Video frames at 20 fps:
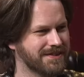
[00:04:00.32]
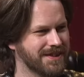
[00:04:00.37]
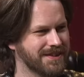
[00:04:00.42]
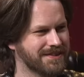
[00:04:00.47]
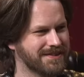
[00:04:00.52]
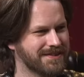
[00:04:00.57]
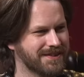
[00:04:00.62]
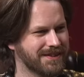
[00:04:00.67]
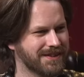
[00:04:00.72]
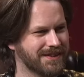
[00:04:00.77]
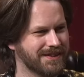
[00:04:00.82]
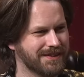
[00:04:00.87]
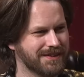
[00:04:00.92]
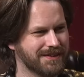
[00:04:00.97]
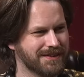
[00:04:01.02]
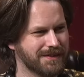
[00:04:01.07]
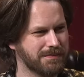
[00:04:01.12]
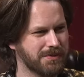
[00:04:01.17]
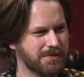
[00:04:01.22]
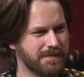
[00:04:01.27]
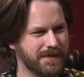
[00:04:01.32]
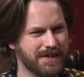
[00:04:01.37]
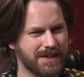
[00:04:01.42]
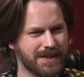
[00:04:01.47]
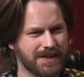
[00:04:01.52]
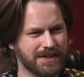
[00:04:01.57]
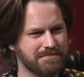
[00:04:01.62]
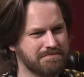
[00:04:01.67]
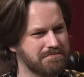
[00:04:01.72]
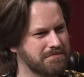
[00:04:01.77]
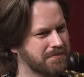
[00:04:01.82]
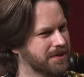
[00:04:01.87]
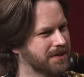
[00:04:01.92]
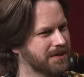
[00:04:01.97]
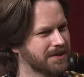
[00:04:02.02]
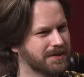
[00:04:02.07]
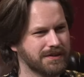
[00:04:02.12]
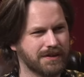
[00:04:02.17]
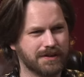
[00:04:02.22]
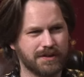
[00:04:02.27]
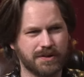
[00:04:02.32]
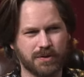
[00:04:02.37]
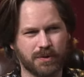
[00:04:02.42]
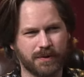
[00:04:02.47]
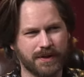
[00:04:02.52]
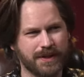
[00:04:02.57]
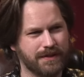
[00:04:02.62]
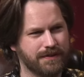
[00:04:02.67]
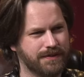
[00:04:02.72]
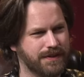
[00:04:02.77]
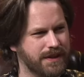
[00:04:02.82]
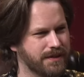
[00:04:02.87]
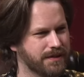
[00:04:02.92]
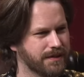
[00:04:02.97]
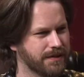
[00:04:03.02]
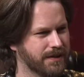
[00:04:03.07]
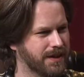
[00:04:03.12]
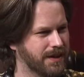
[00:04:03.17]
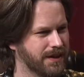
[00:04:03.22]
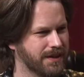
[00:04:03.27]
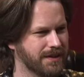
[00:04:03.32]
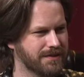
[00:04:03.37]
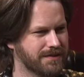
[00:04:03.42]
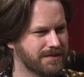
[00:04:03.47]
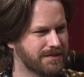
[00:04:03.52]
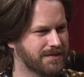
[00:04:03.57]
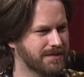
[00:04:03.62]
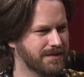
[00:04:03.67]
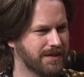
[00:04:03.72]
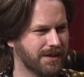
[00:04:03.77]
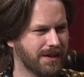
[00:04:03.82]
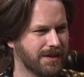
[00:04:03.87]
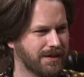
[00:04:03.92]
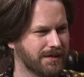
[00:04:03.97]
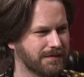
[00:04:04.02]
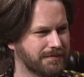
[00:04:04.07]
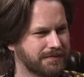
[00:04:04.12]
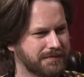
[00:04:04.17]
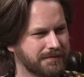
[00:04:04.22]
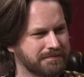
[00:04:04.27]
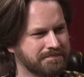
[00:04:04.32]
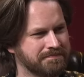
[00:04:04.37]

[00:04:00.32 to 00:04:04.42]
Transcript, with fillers: it's, it's uh, a movie that annoying theater kids just love.